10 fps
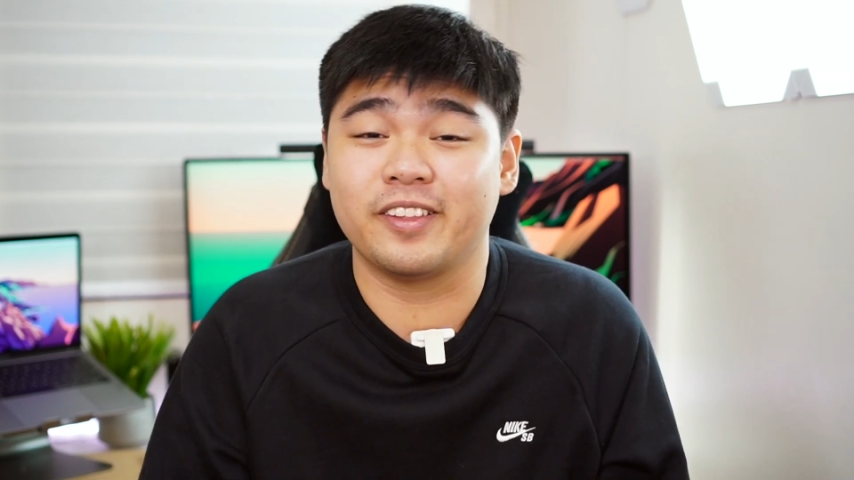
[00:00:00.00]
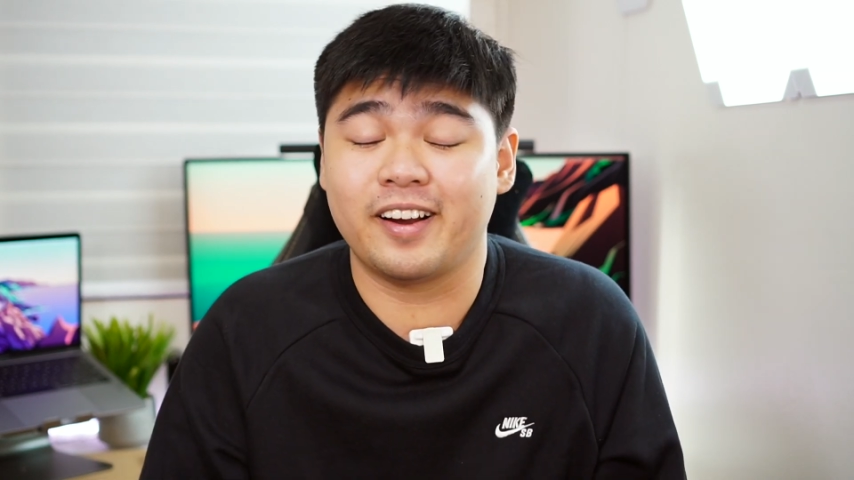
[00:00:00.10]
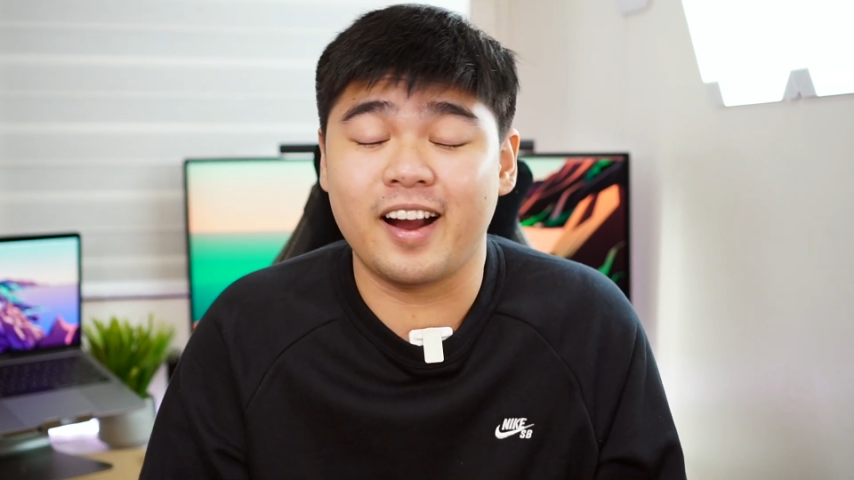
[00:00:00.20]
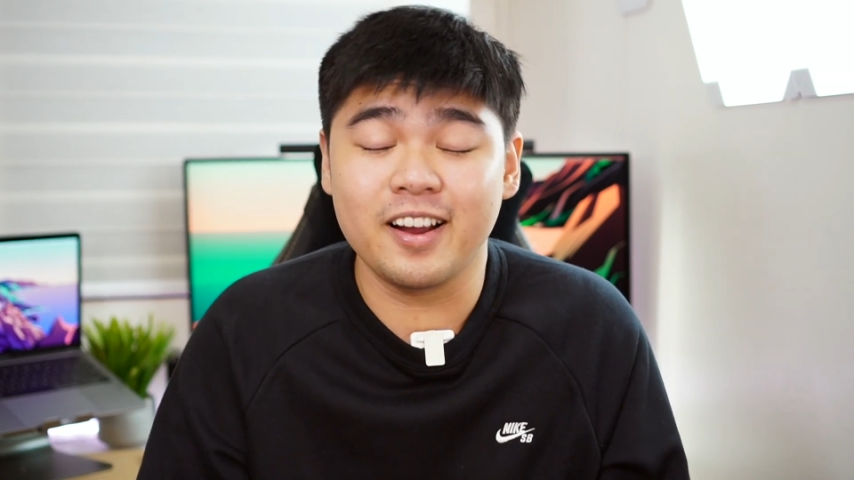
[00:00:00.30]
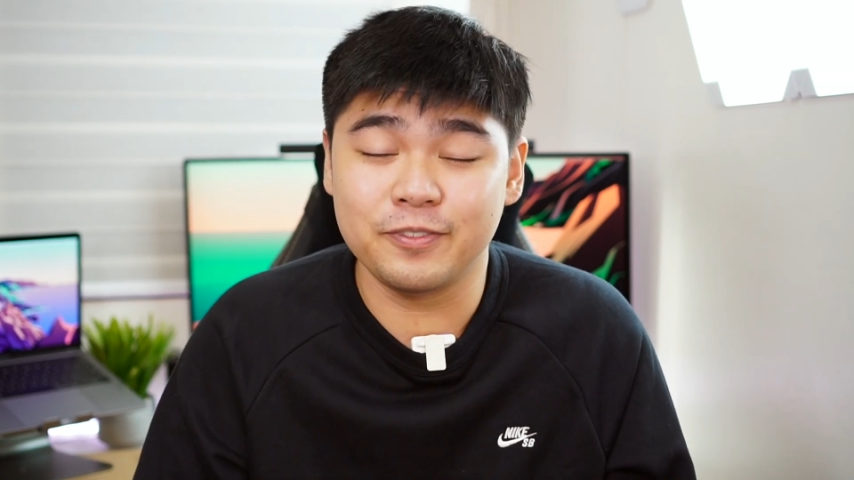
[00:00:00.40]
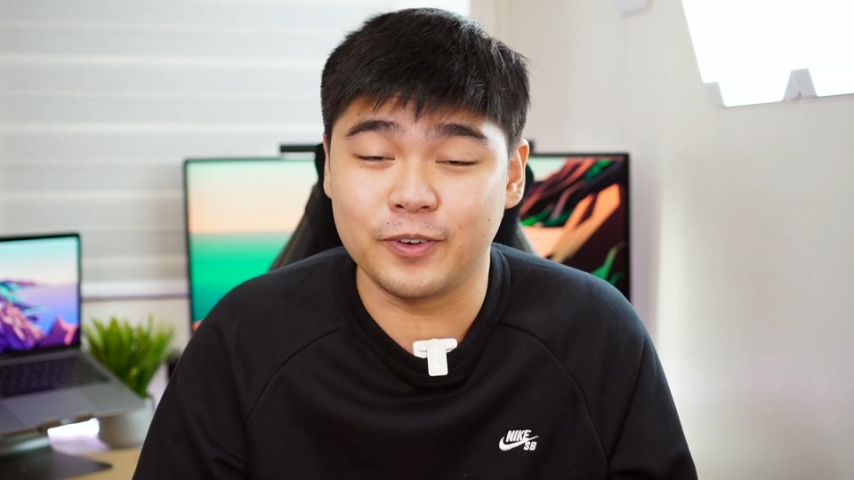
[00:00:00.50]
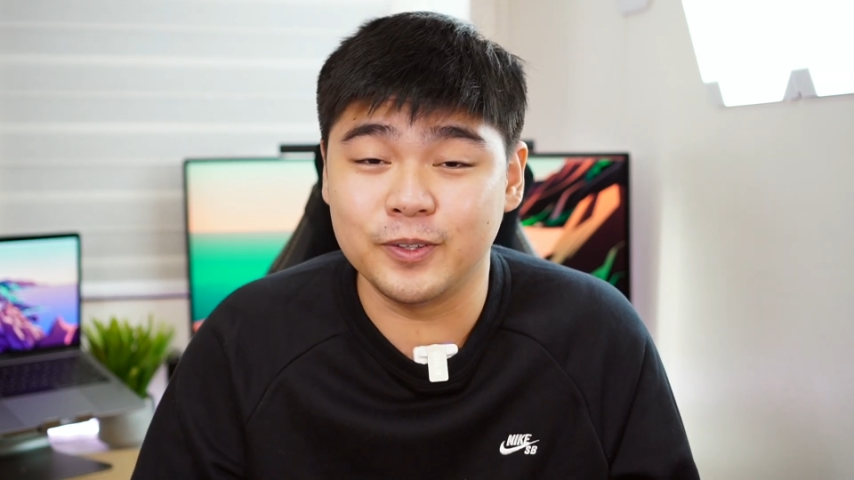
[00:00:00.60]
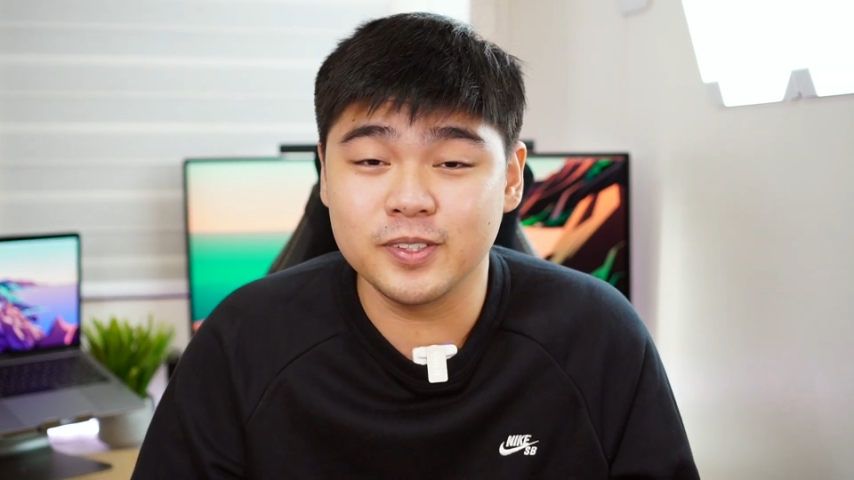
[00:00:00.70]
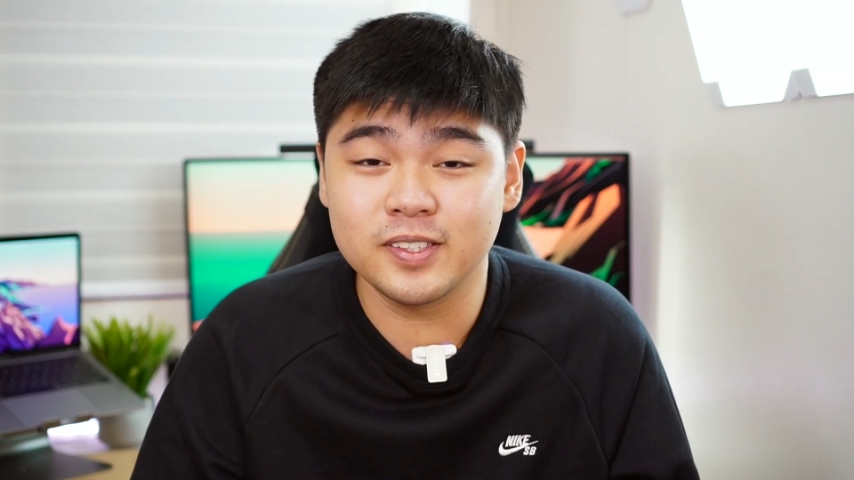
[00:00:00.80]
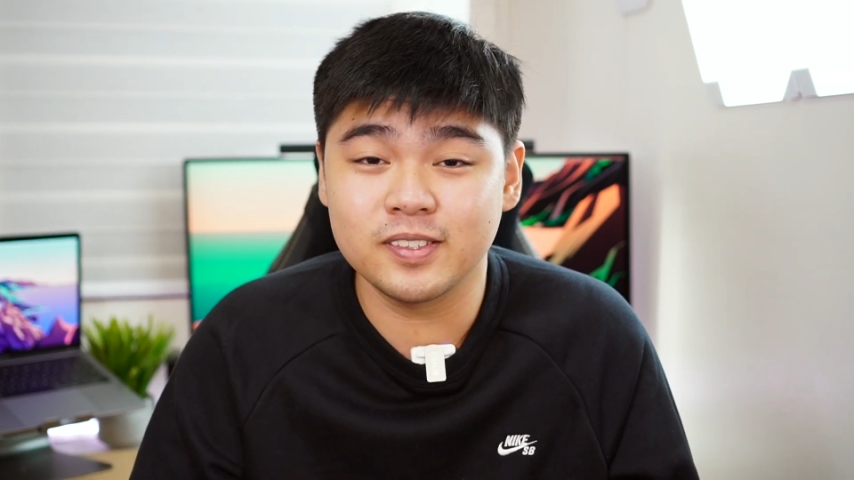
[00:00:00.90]
their
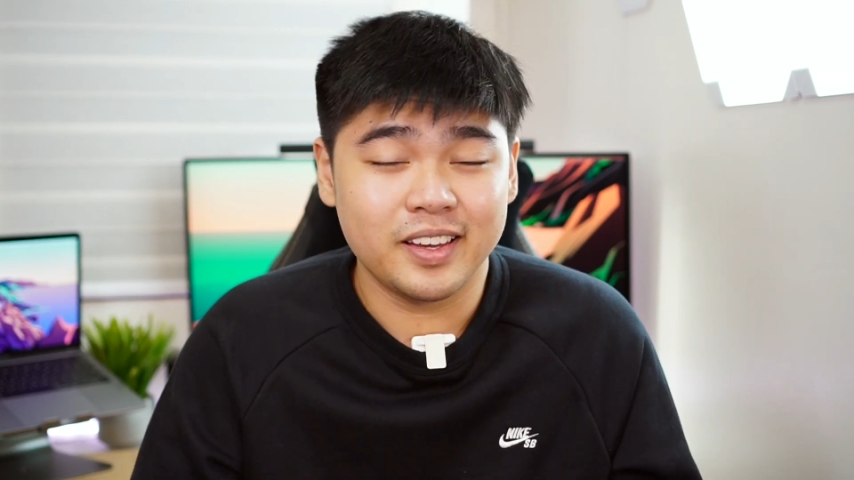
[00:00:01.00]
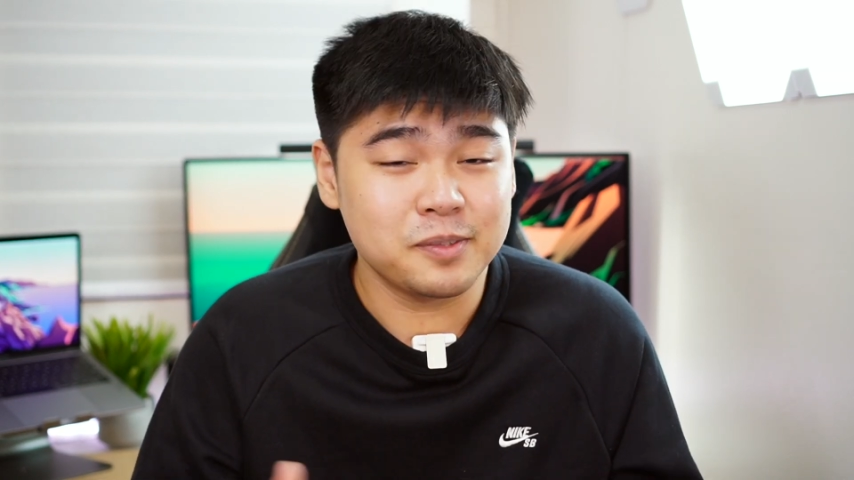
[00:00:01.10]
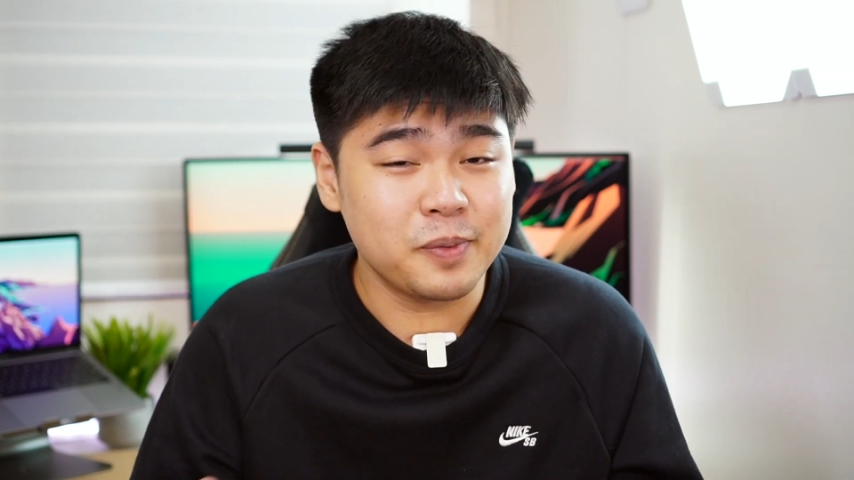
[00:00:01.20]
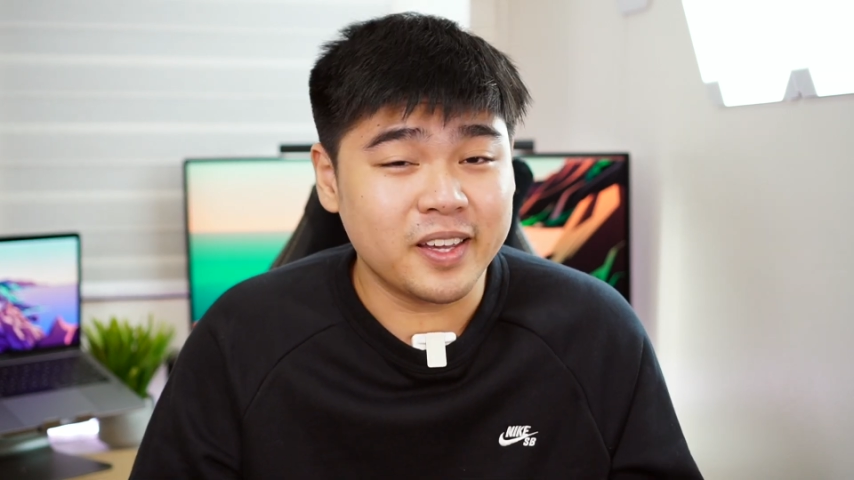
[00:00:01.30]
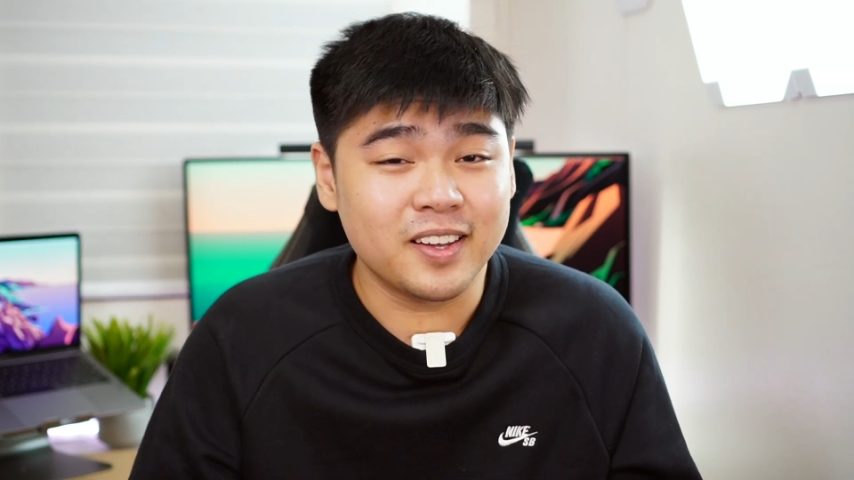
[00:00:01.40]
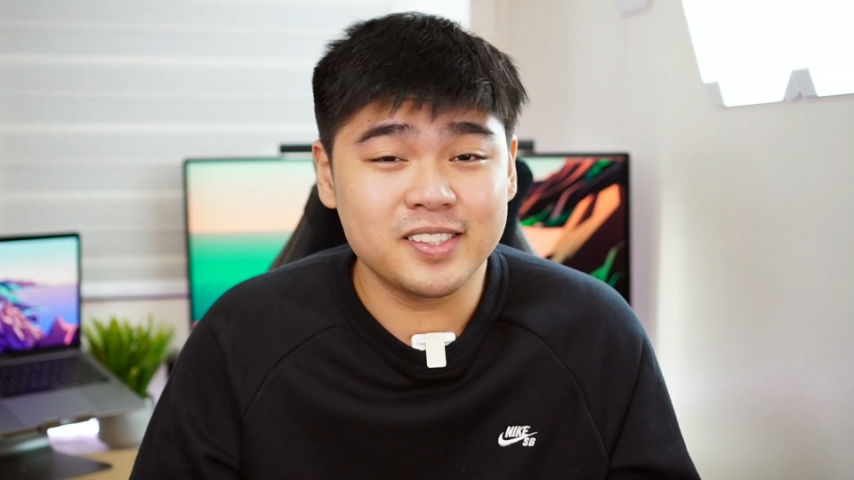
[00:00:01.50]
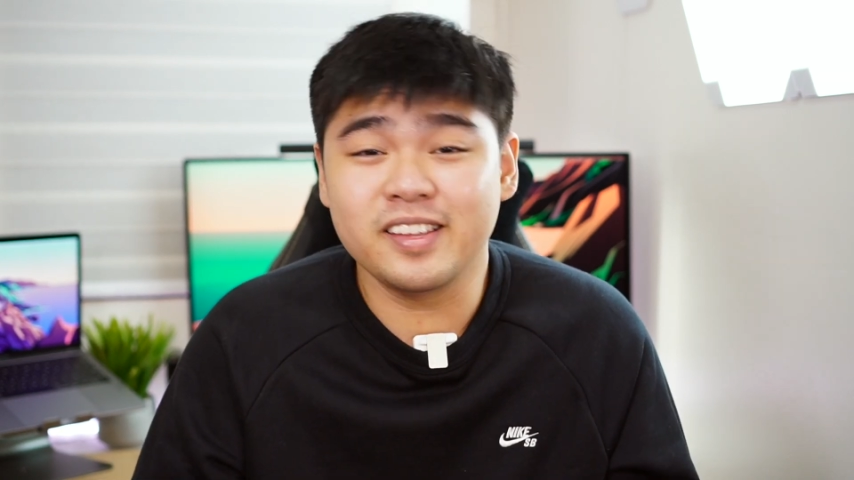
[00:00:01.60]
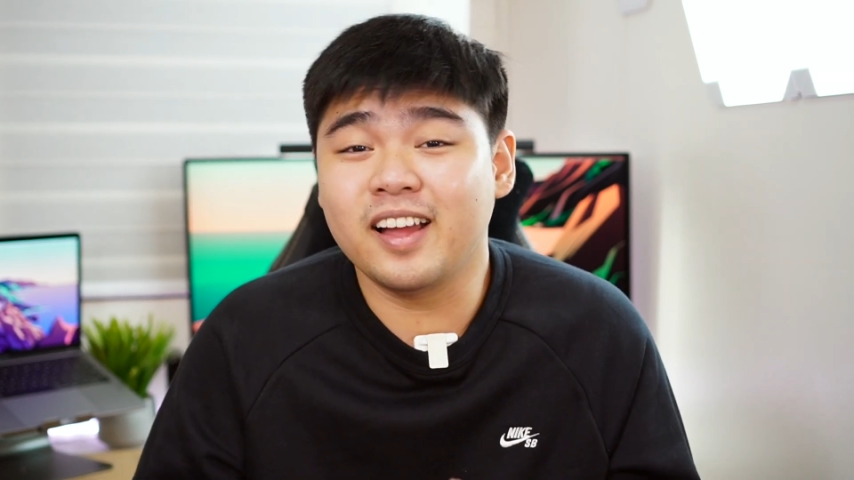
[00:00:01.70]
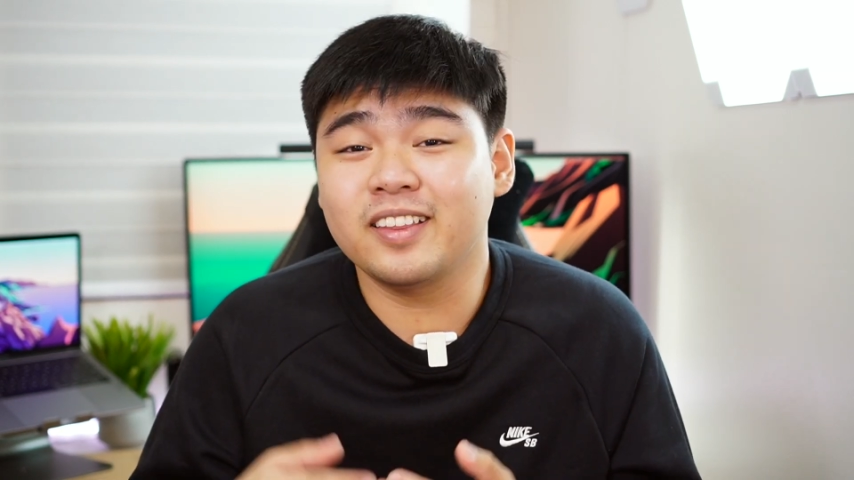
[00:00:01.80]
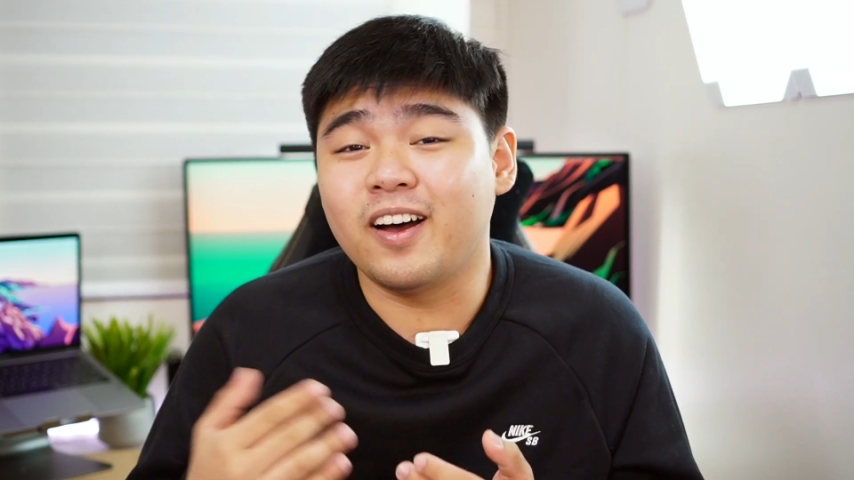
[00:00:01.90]
iPhones is because
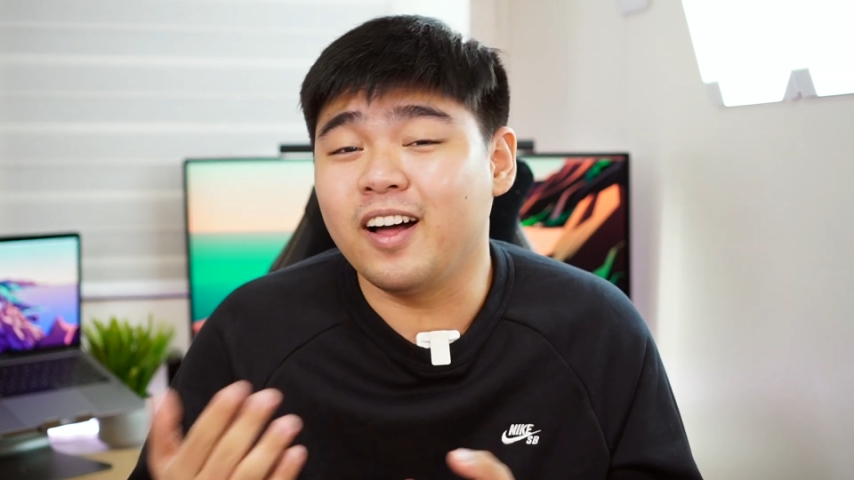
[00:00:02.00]
not